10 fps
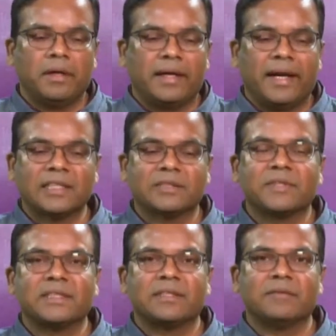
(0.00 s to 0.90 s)
Next
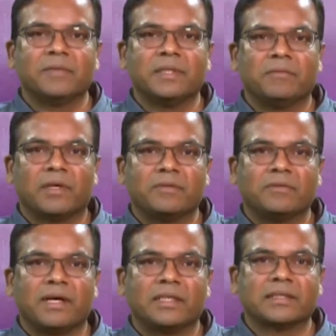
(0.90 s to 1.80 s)
question we want
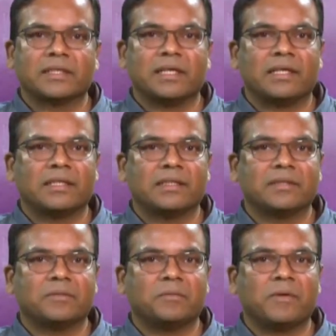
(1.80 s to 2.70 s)
to ask are
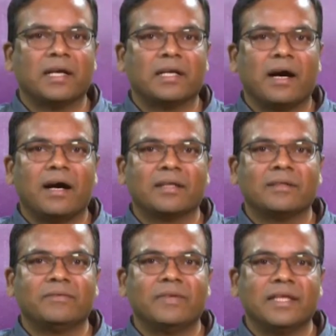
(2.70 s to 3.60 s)
what are
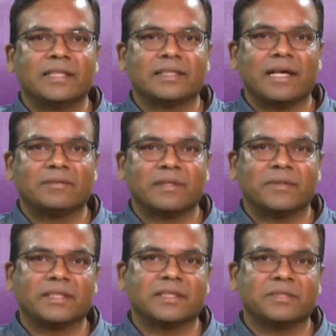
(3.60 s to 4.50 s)
the various types
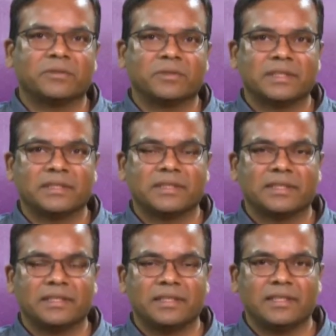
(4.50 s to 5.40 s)
of X-ray sources
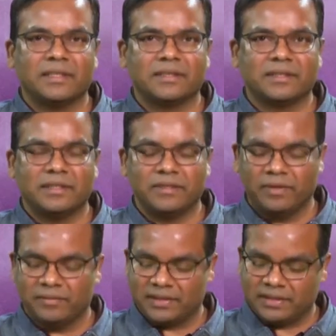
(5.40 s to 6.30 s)
in the
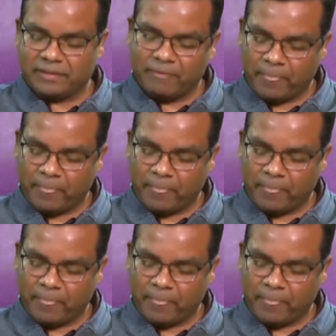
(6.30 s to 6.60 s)
universe?